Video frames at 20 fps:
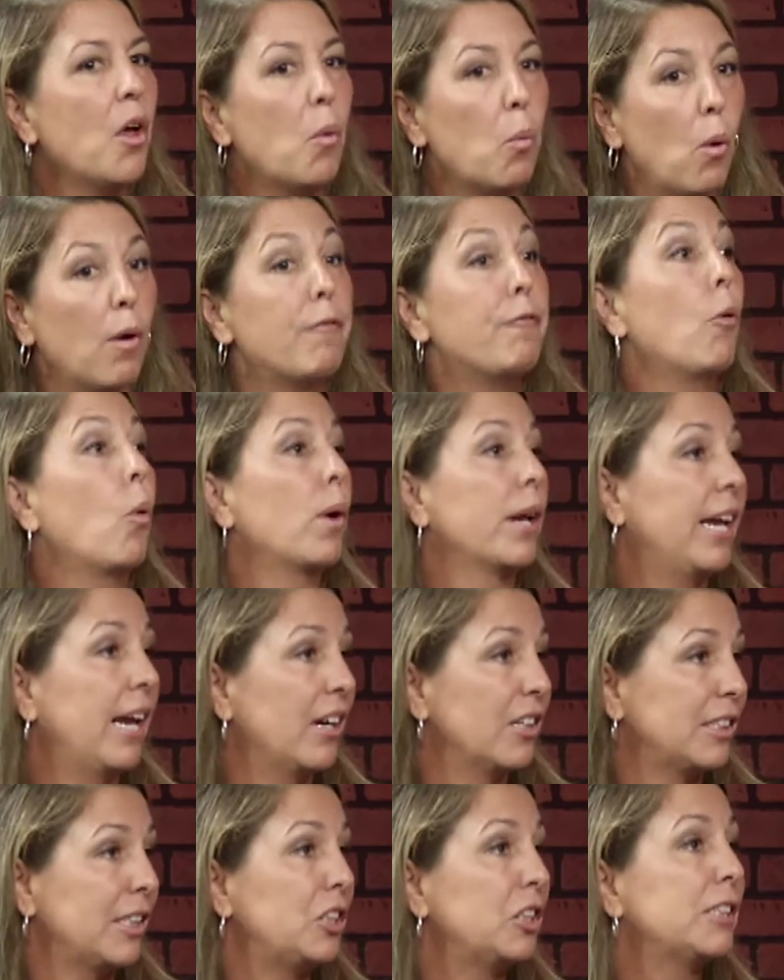Well, four
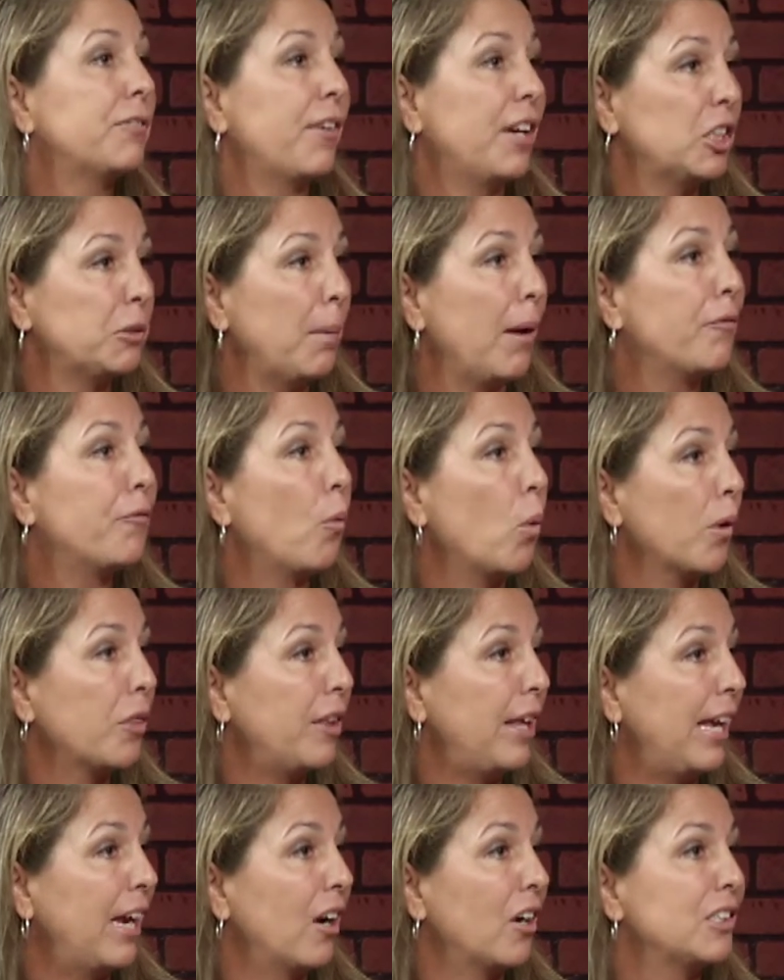years. I just finished my fourth
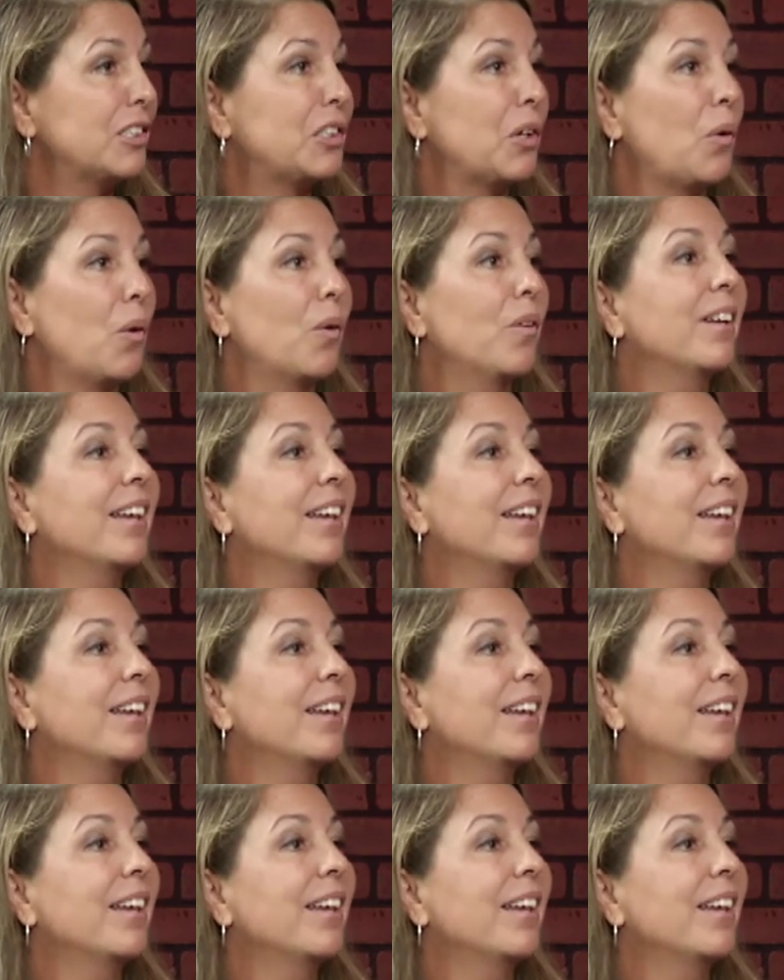year. As so, head